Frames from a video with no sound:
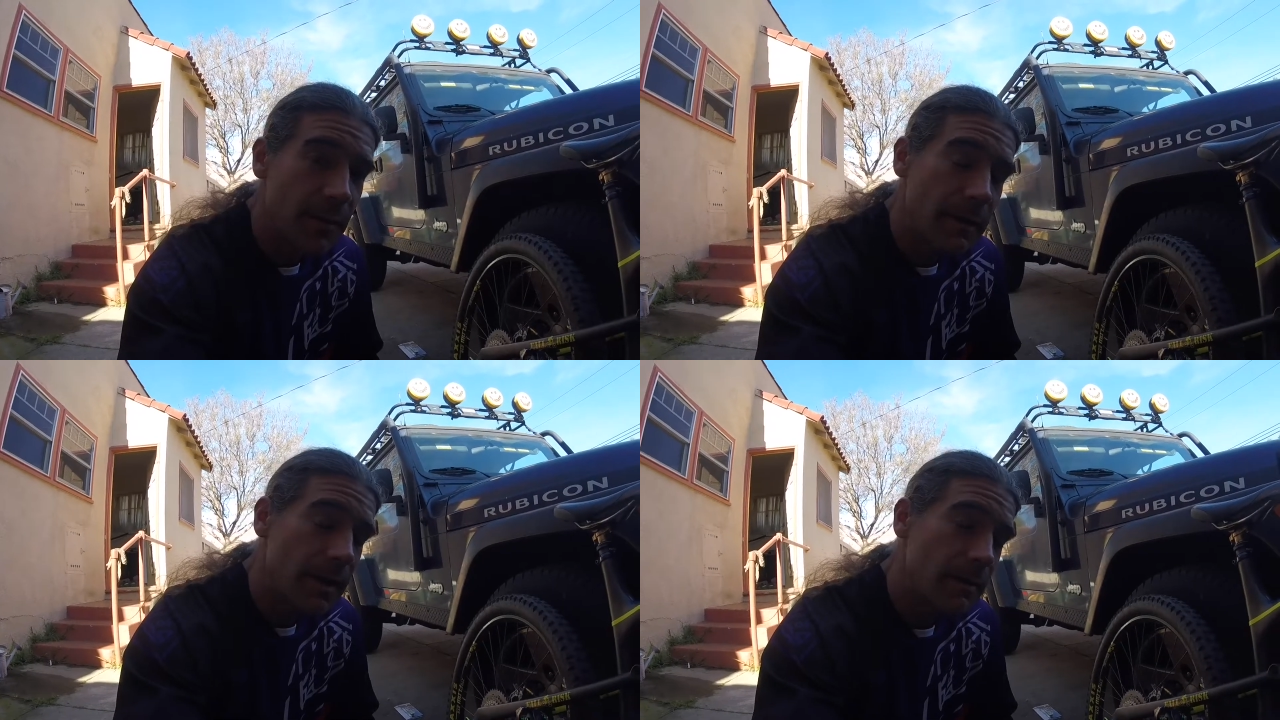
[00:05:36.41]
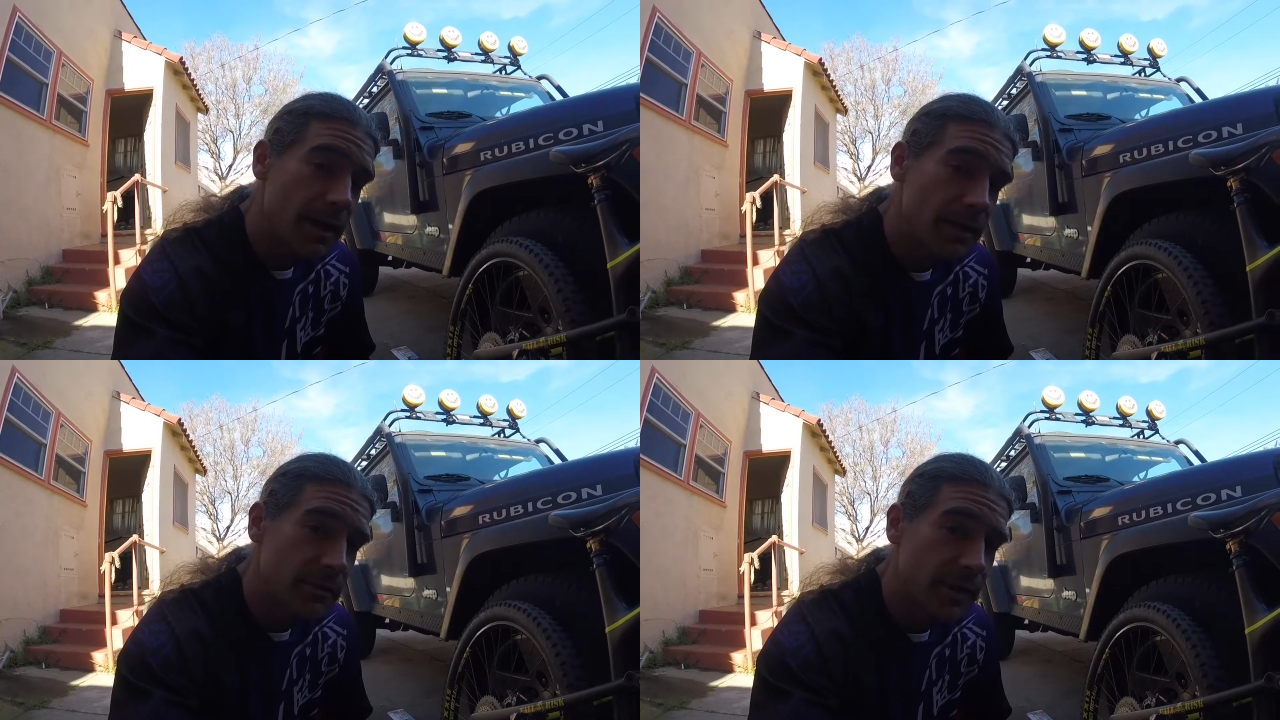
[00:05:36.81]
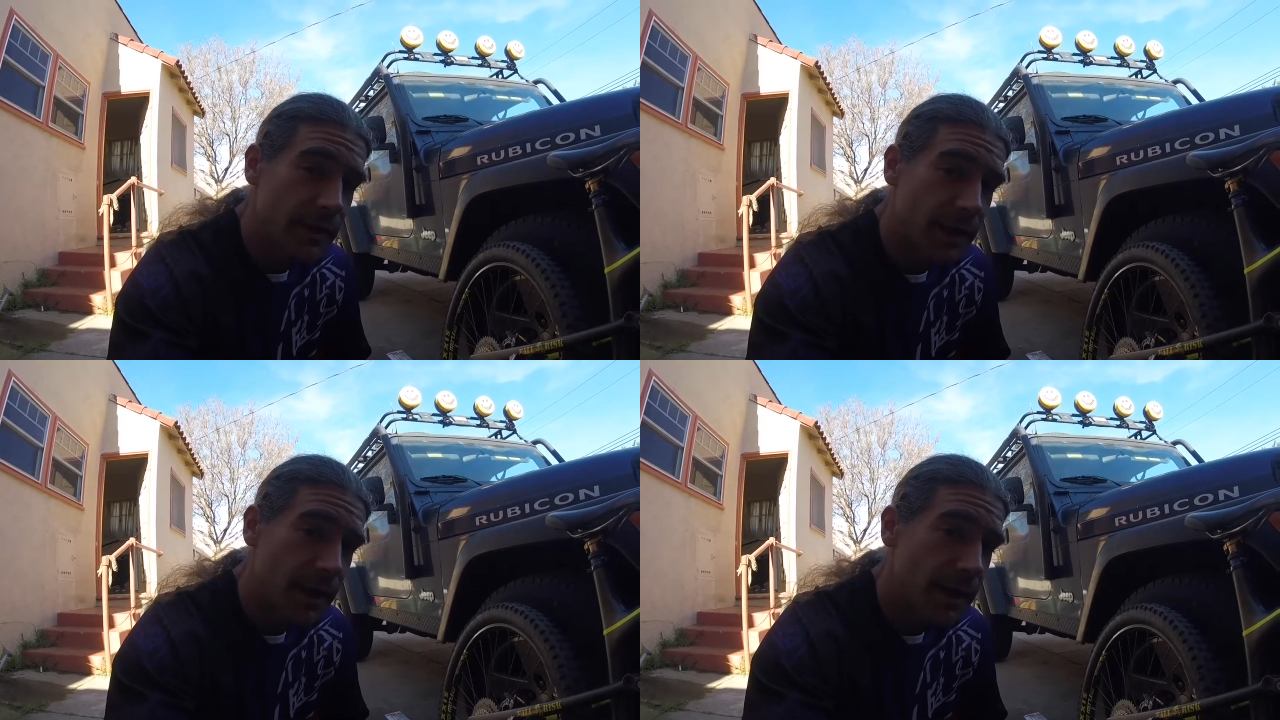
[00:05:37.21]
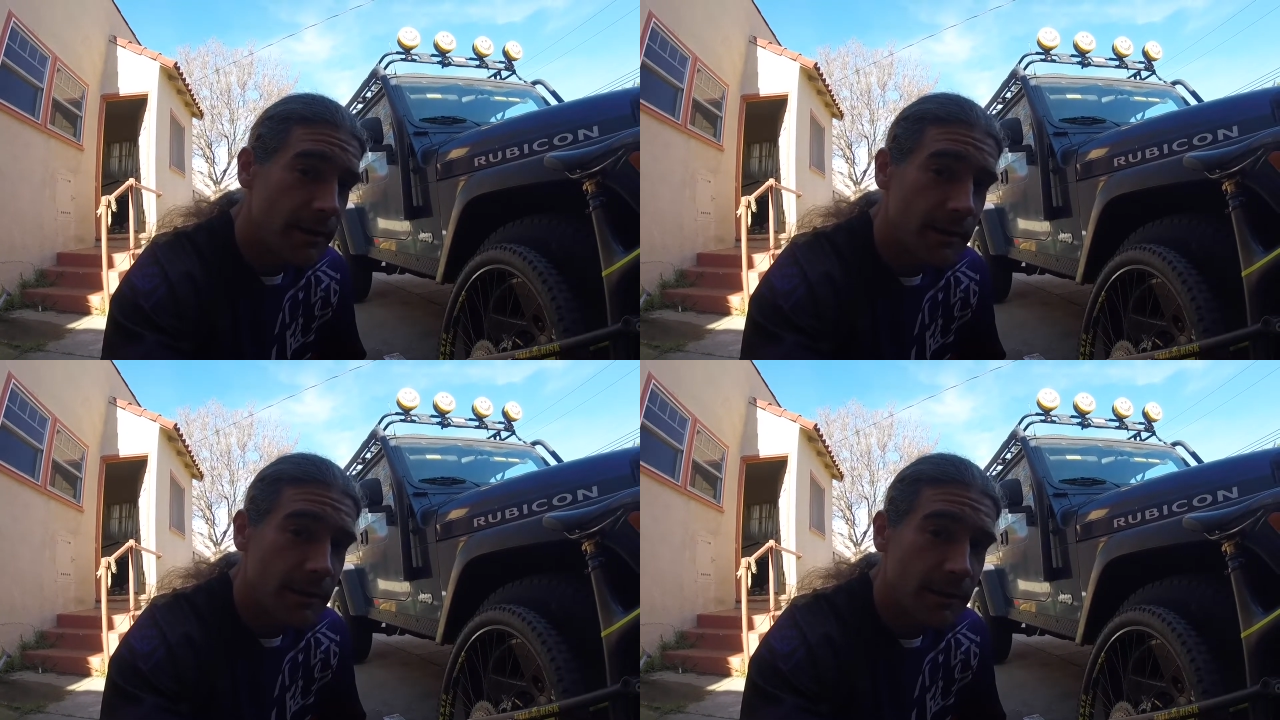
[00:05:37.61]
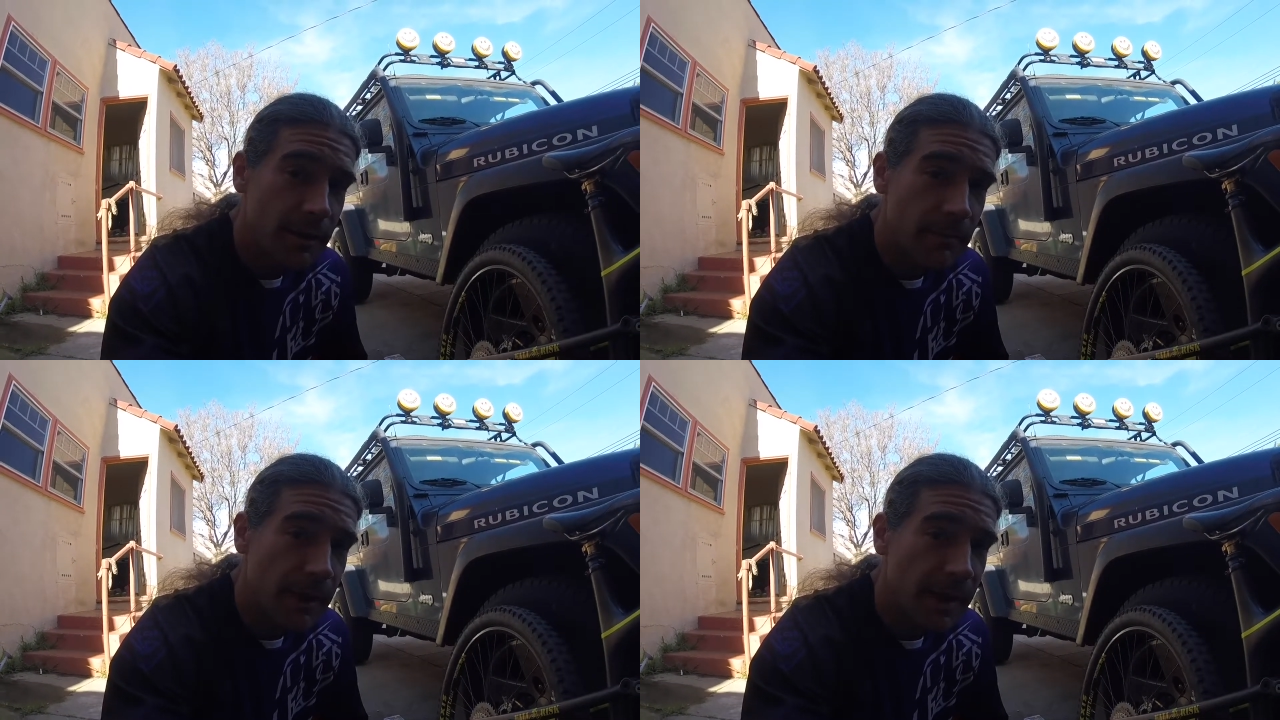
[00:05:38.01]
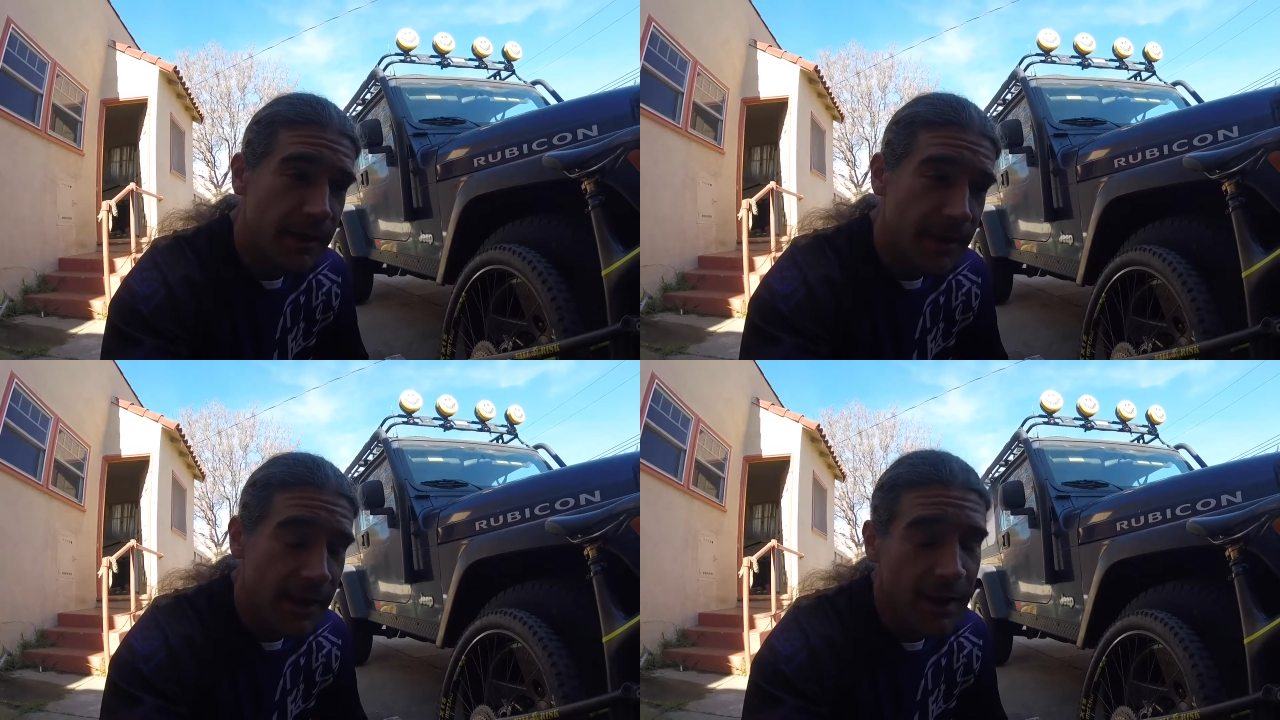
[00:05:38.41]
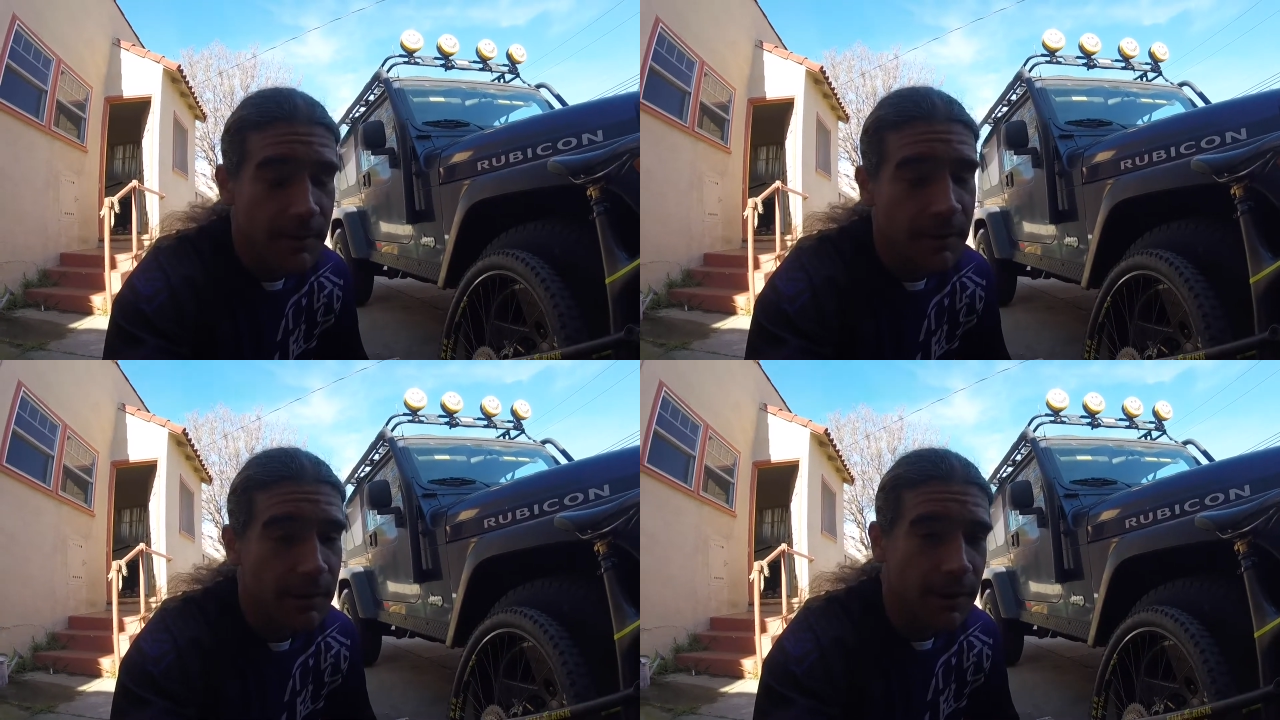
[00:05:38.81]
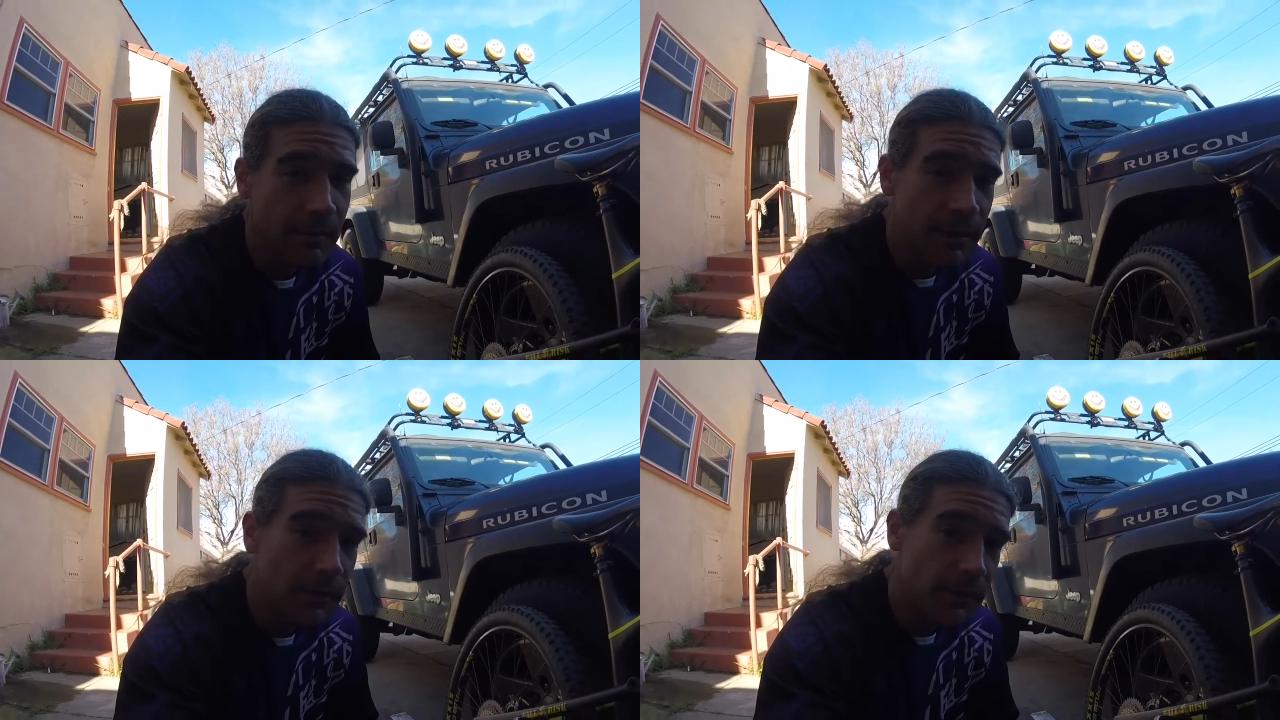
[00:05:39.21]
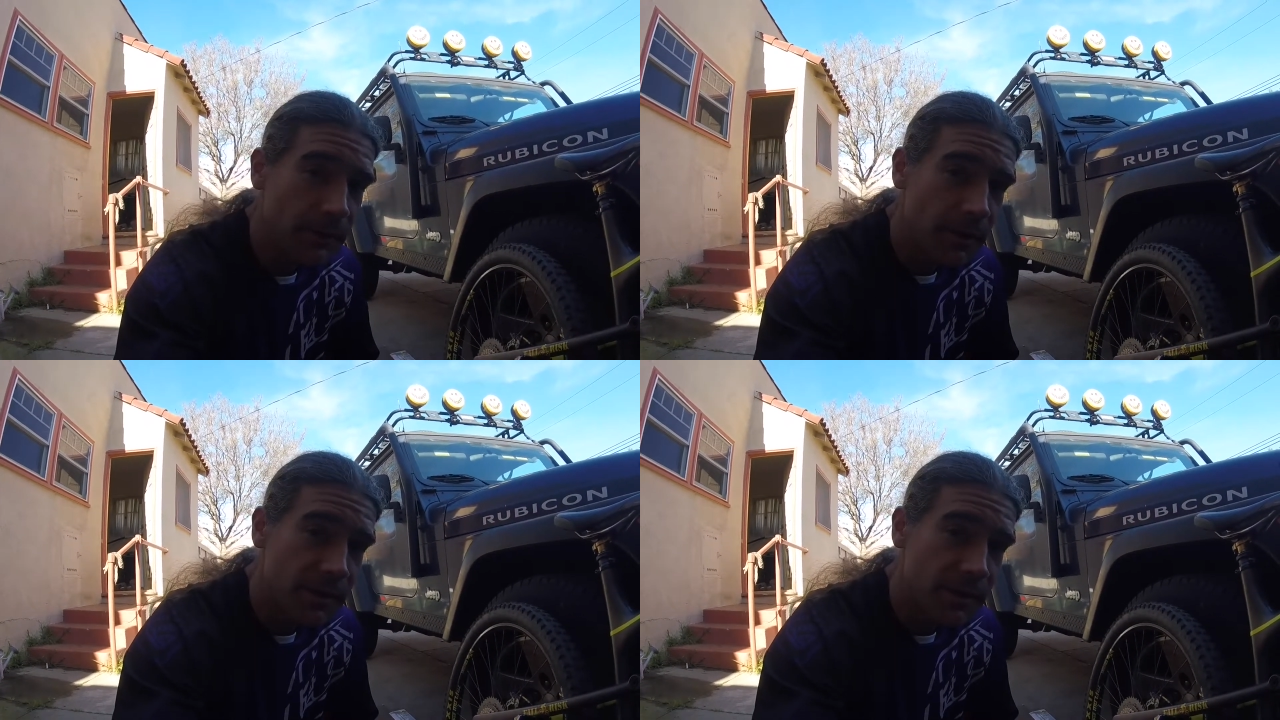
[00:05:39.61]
maybe a bent derailleur hanger, a bad cable. I'm going through all sorts